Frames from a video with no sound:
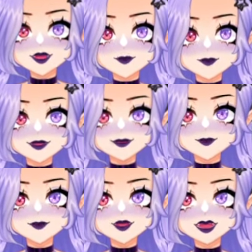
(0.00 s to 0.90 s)
smite
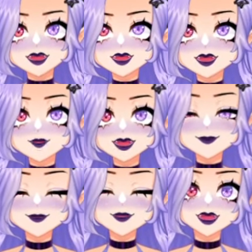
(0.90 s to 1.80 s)
damage, which is
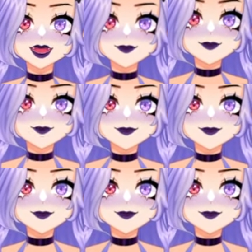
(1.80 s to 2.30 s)
a lot of the main